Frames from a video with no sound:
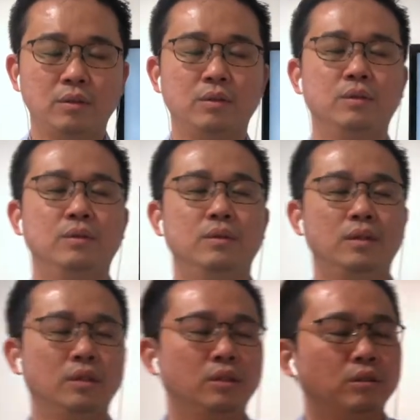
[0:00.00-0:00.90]

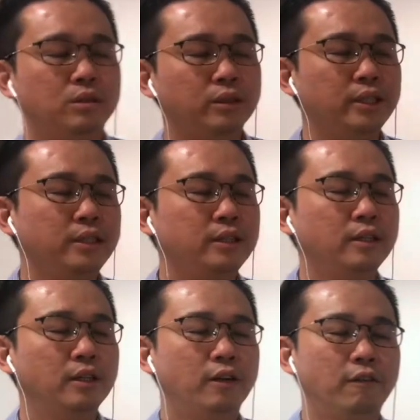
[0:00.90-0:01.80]
2, 3,
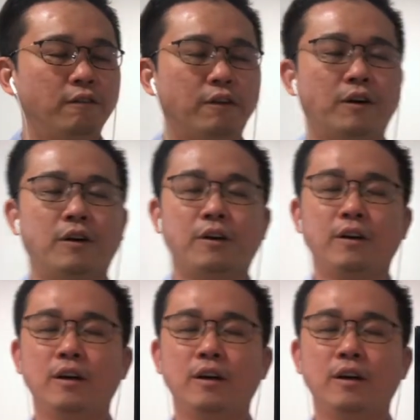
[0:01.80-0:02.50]
4,